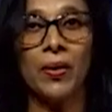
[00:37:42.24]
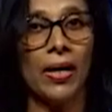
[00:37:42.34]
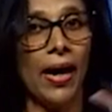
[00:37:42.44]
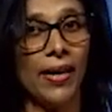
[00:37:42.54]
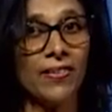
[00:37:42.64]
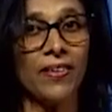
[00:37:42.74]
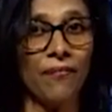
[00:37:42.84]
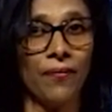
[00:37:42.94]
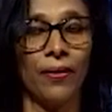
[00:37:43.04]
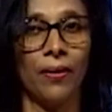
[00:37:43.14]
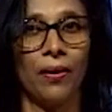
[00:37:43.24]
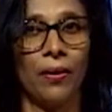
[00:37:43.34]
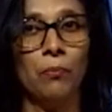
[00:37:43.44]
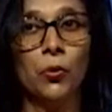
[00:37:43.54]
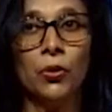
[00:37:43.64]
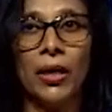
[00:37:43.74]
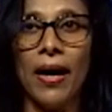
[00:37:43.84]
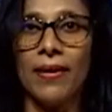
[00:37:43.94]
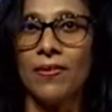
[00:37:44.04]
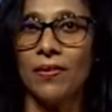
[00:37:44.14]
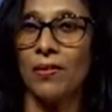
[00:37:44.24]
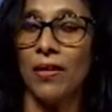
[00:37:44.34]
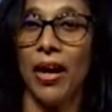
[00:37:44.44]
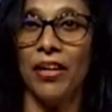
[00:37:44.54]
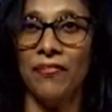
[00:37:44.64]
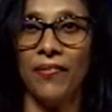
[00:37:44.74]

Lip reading: as if moon has life